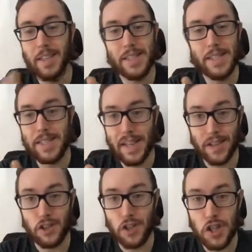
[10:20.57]
this is
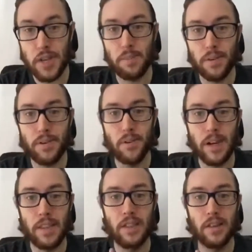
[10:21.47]
not cheap,
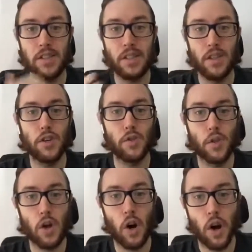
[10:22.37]
right? There is a
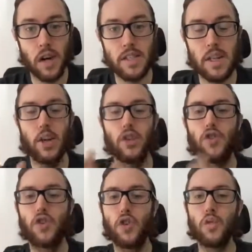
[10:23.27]
huge cost
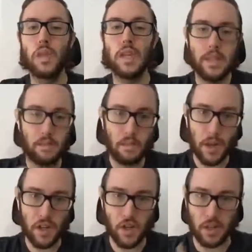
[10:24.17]
to these
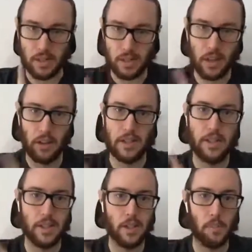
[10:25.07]
missions. Now
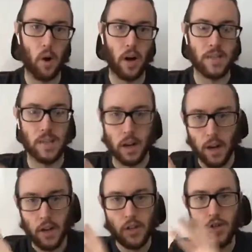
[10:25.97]
let's let's pause
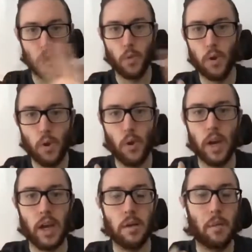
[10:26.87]
there. So real
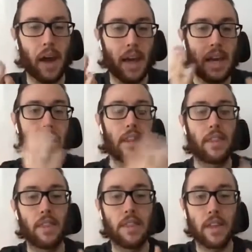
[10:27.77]
quick, coming back,
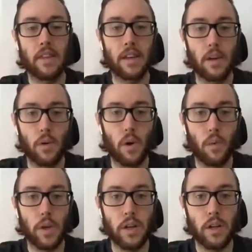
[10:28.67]
the thing that uh,
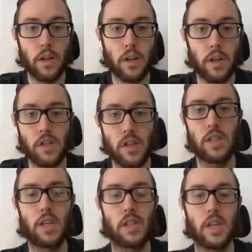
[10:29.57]
Irina you're
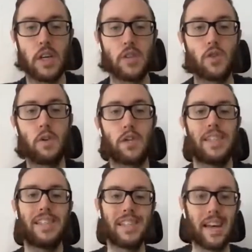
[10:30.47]
mentioning and touching on so much
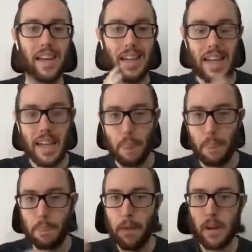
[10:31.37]
is that
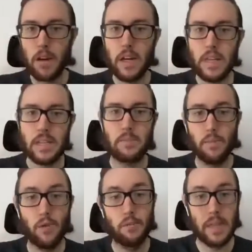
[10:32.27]
there is
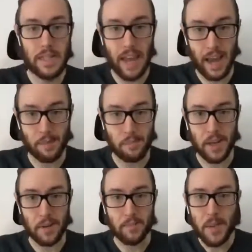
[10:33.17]
movement happening,